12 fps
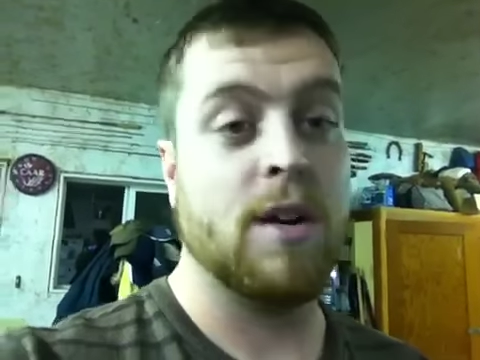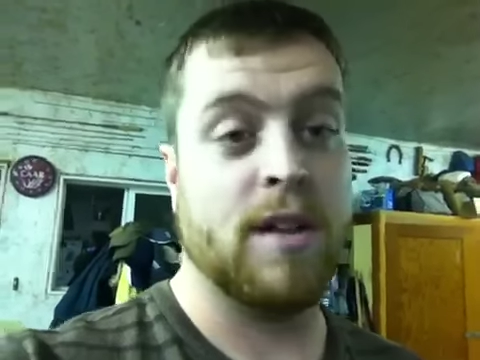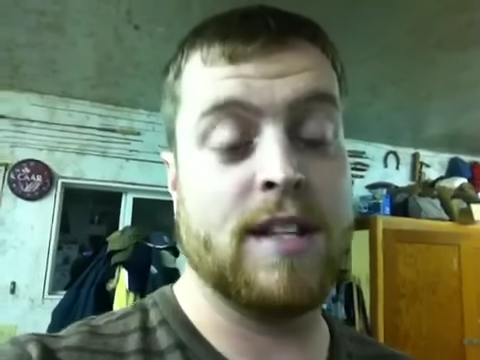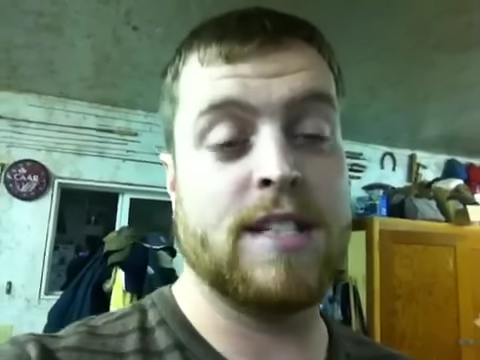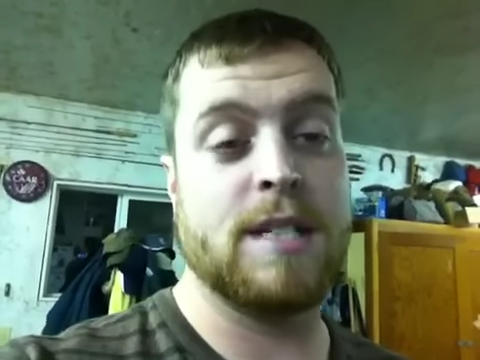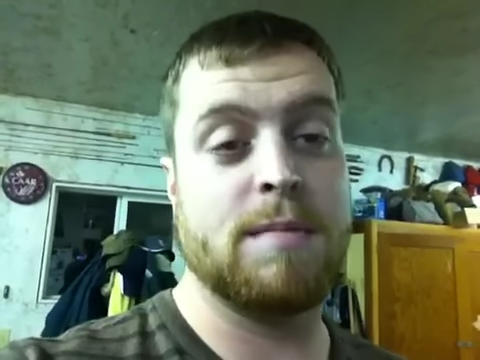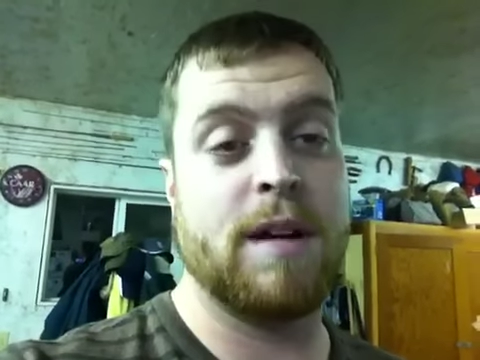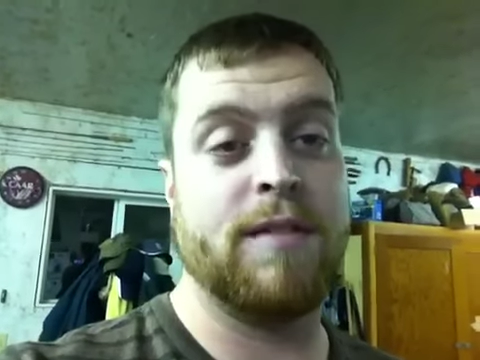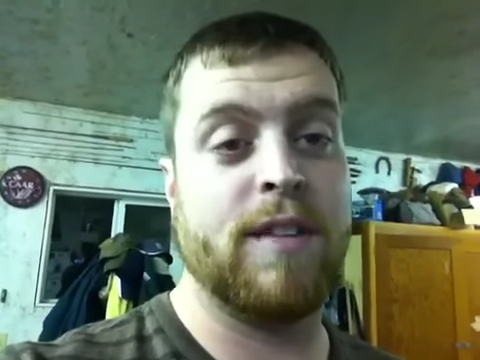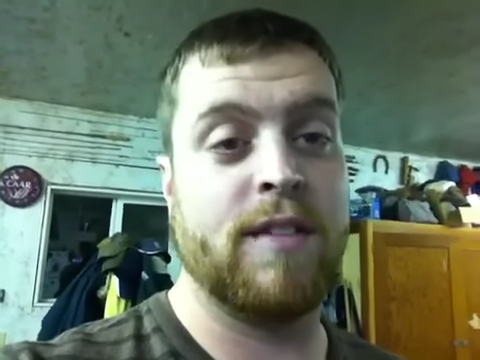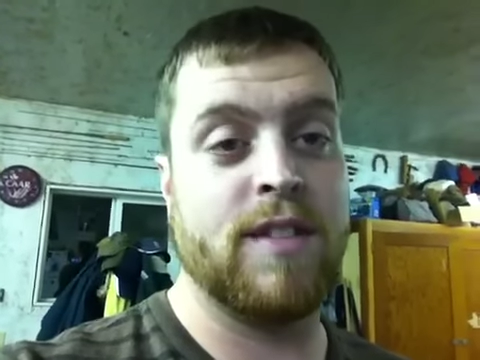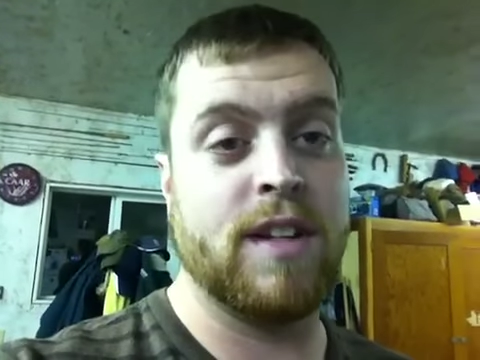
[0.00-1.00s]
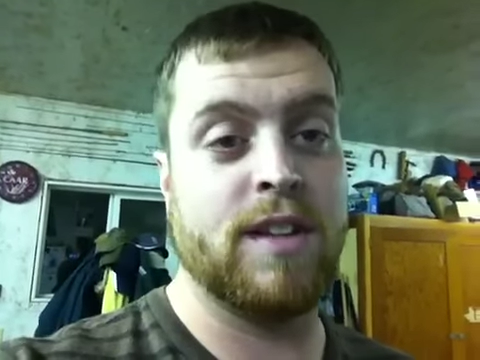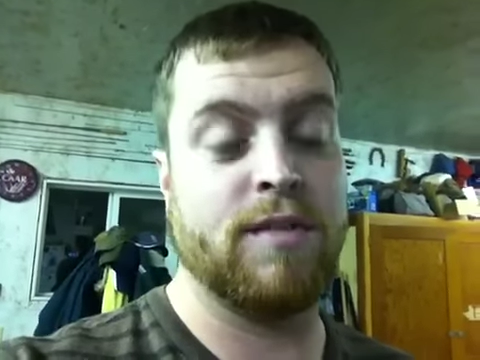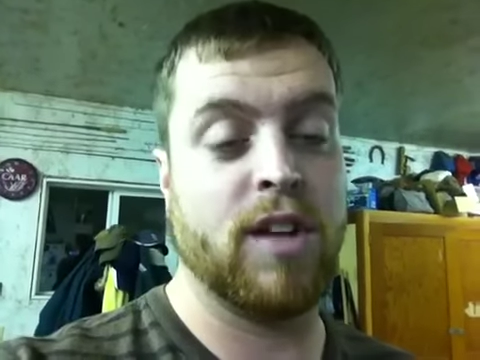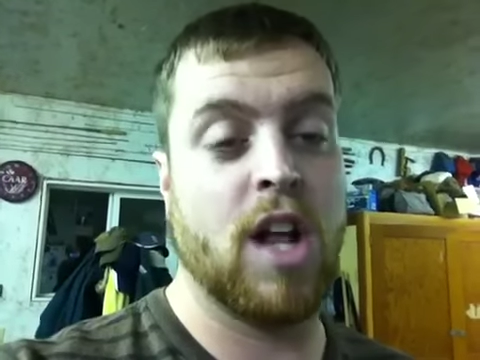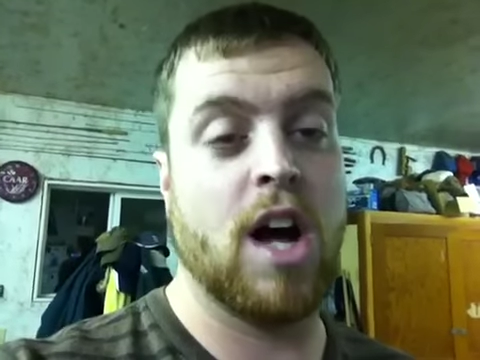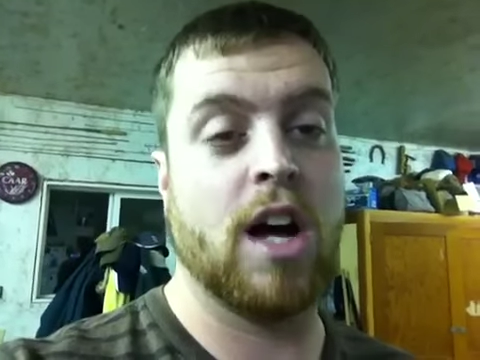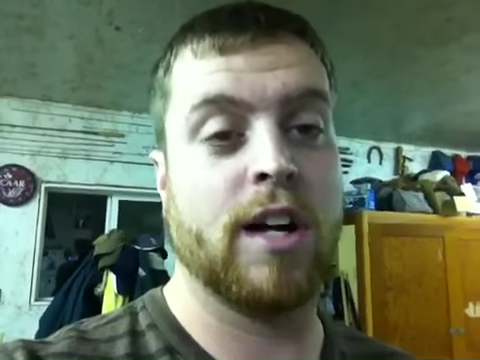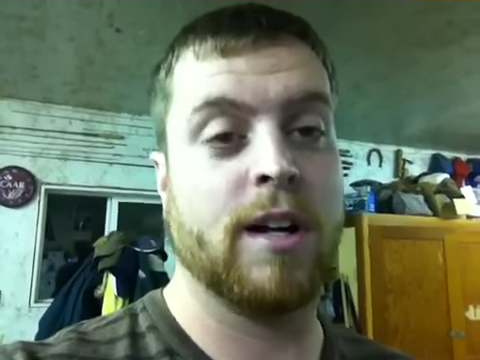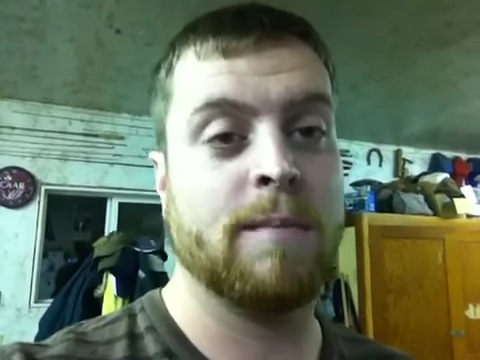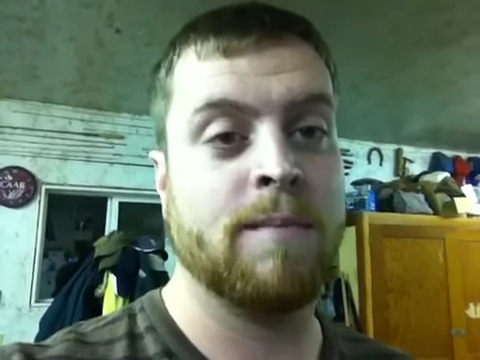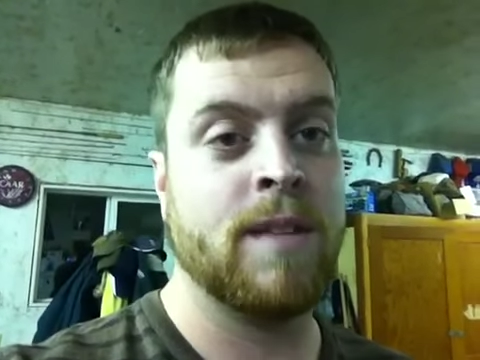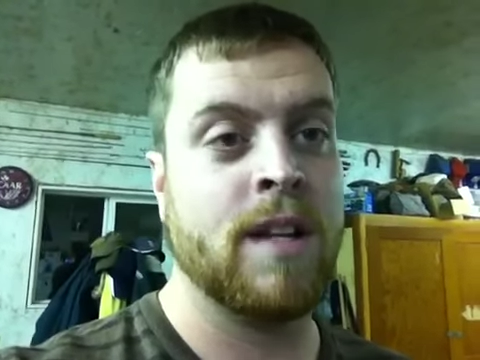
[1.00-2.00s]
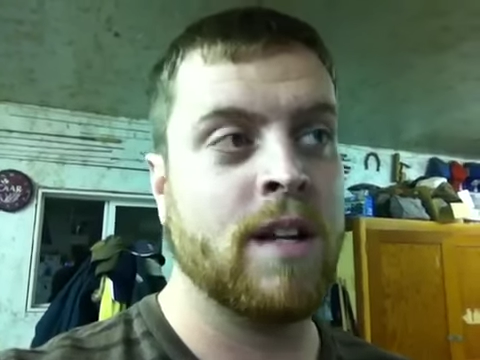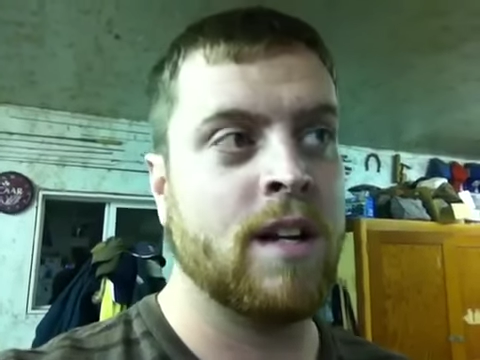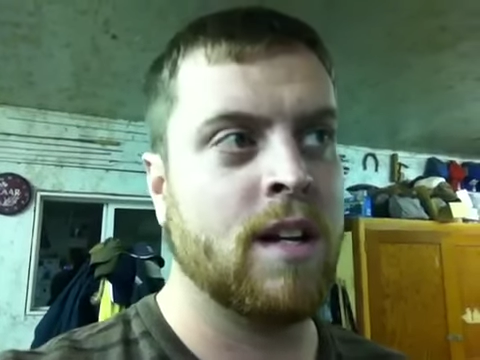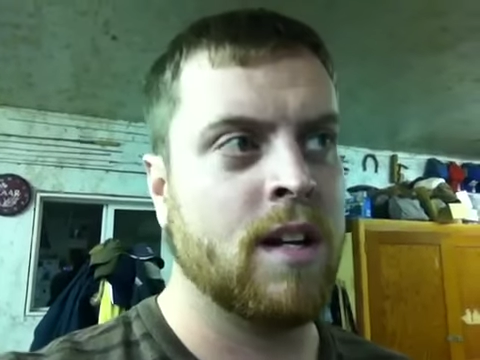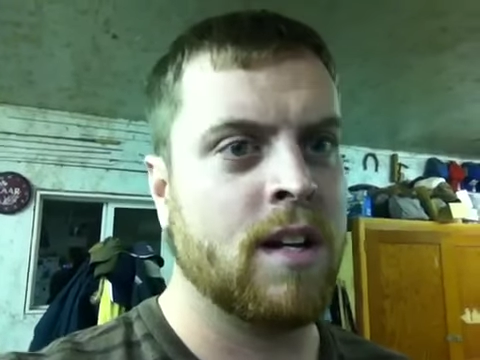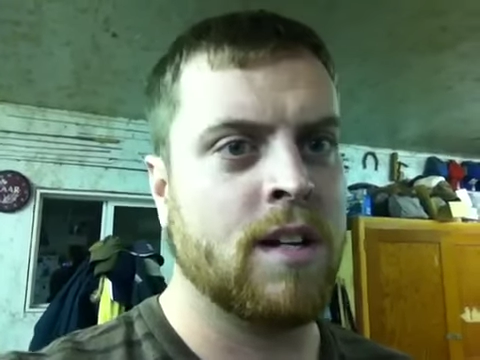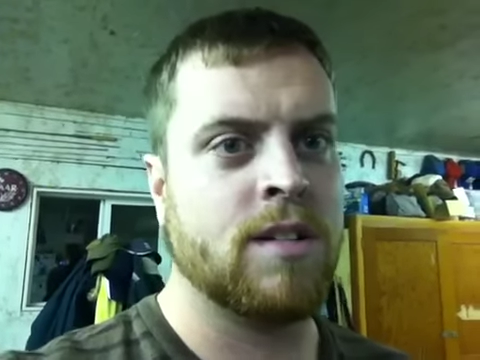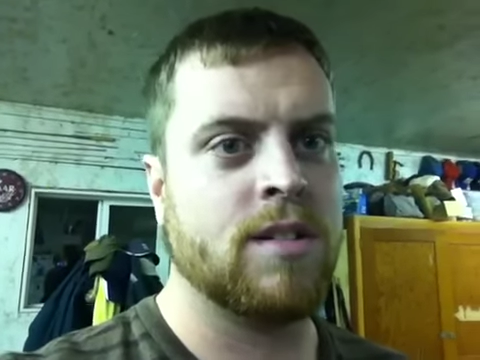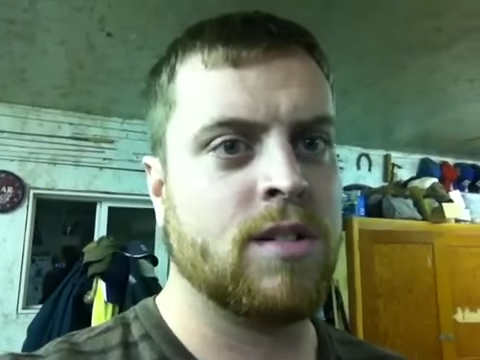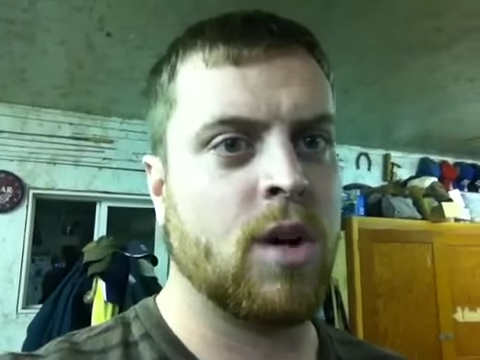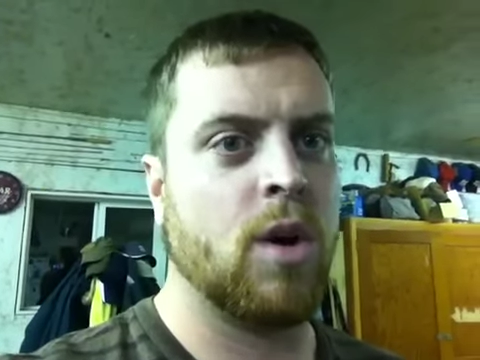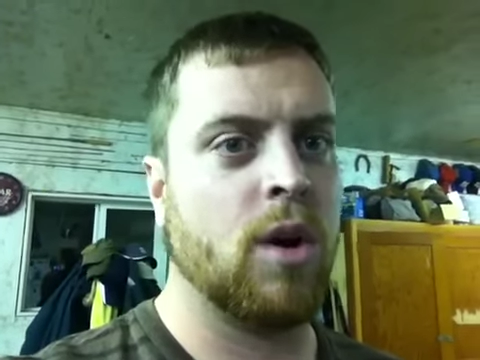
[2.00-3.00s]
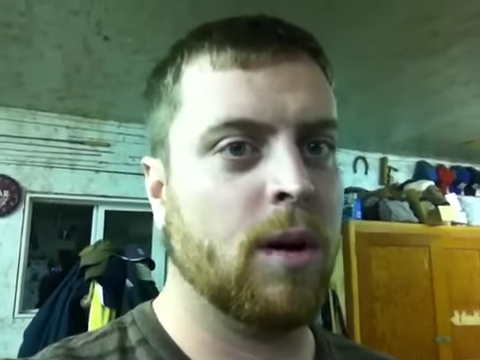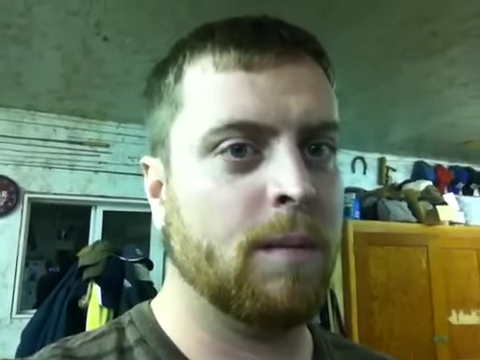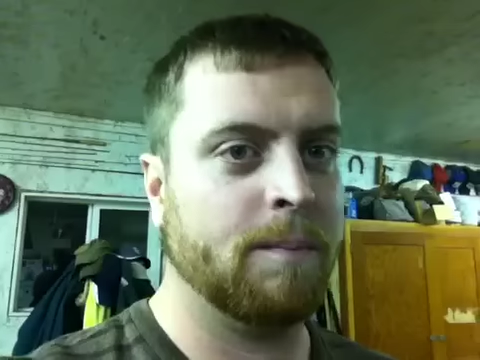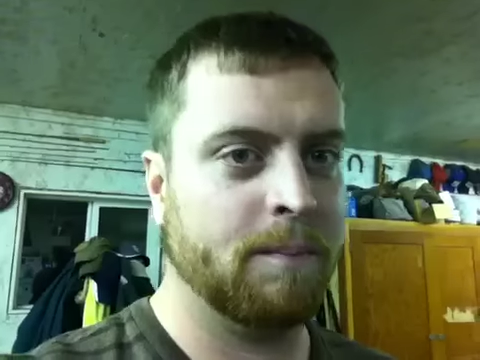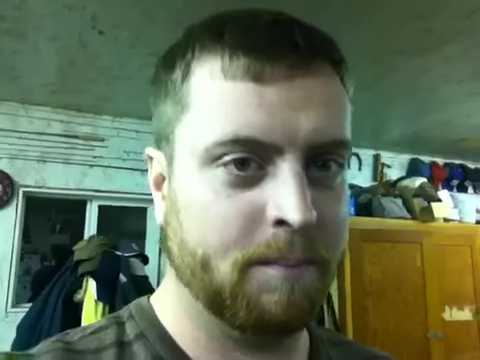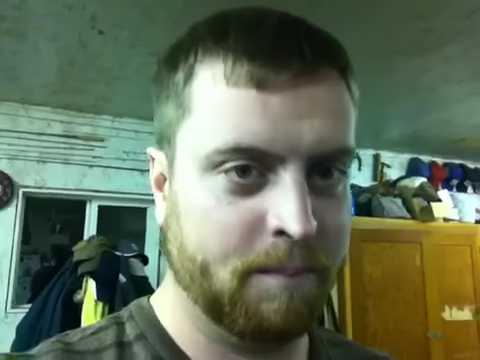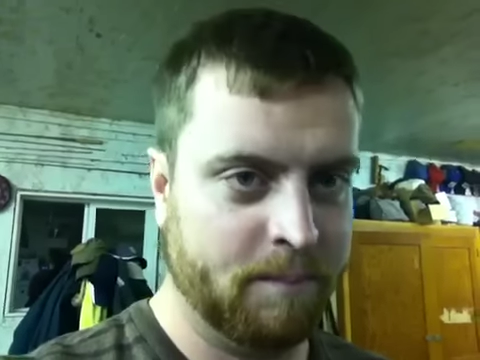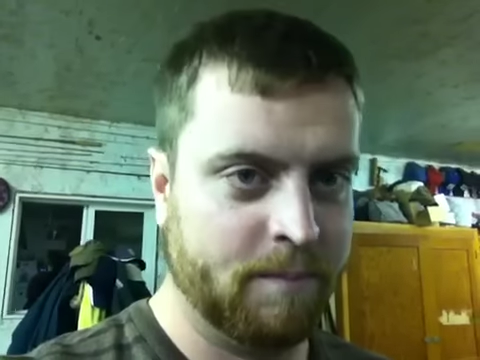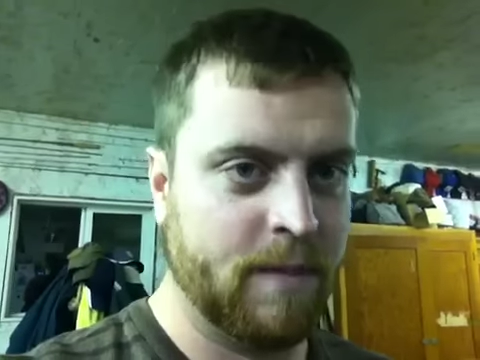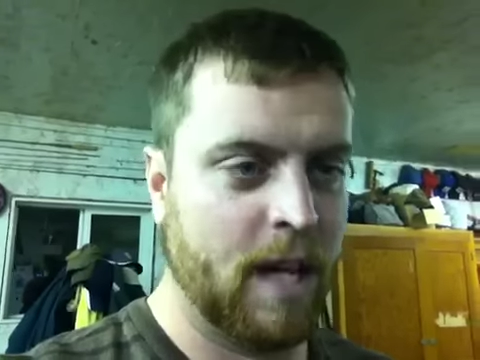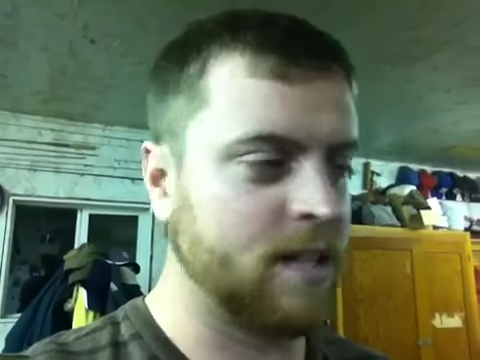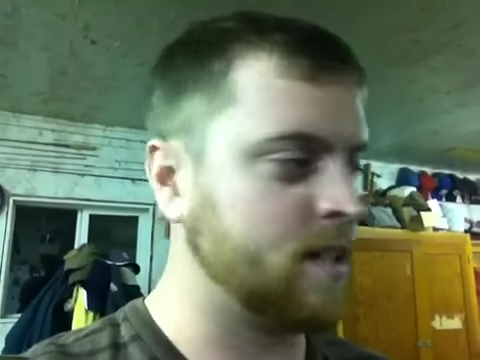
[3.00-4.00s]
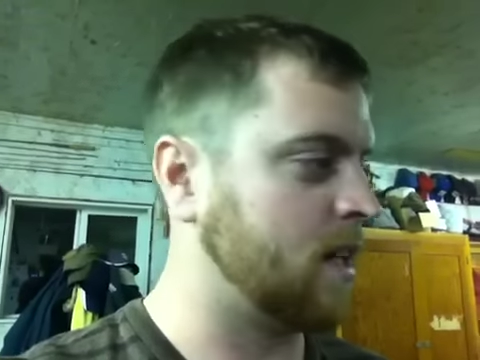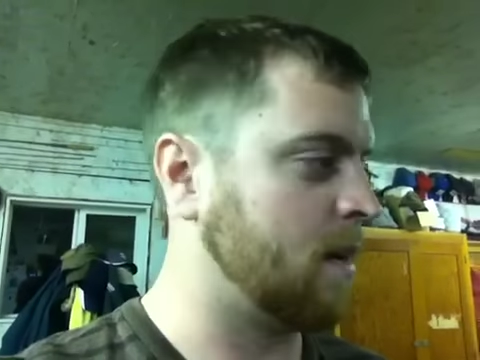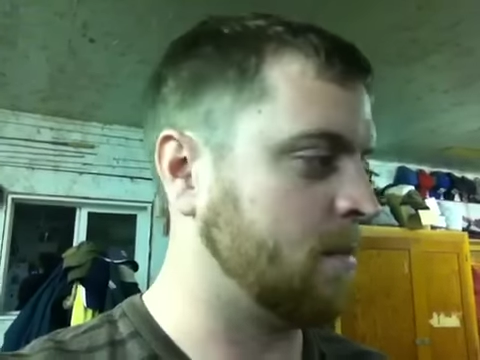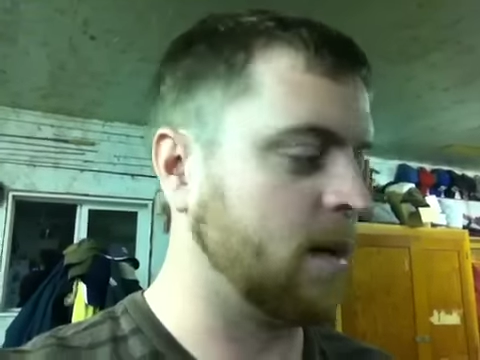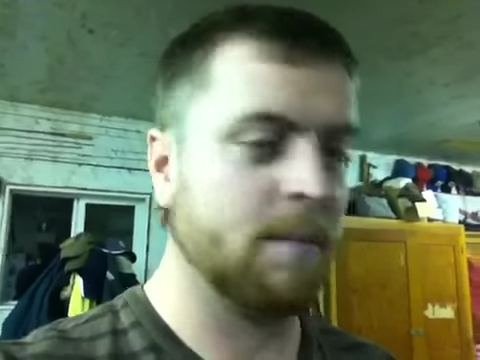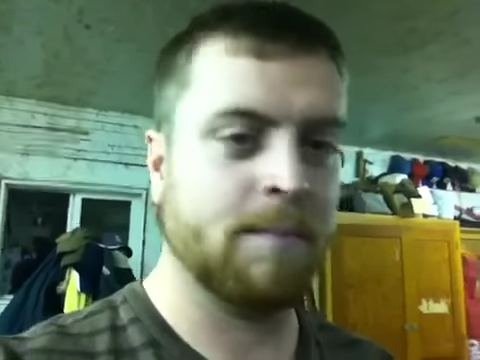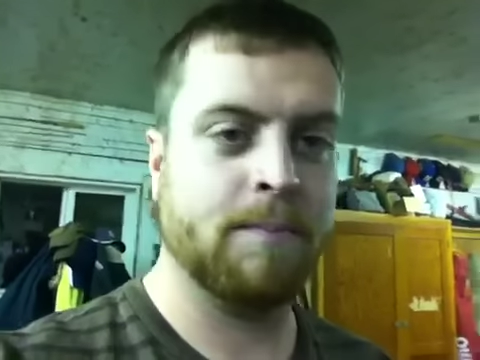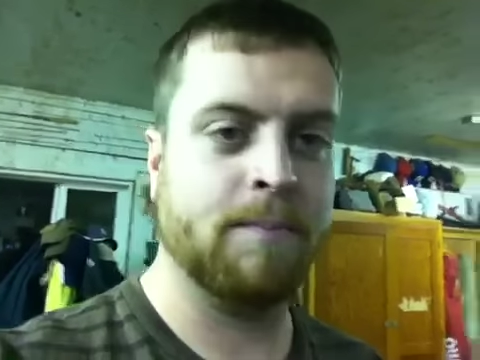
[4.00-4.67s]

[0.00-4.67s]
This is my 50th vlog. Total. That's a number.